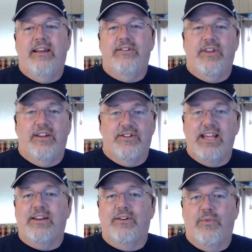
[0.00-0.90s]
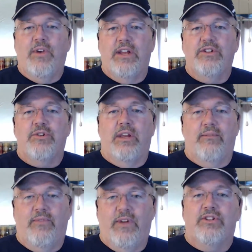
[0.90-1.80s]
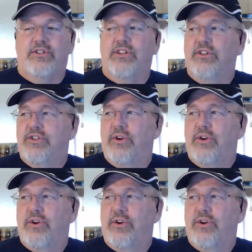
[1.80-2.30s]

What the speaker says: and taking revenge and vengeance in his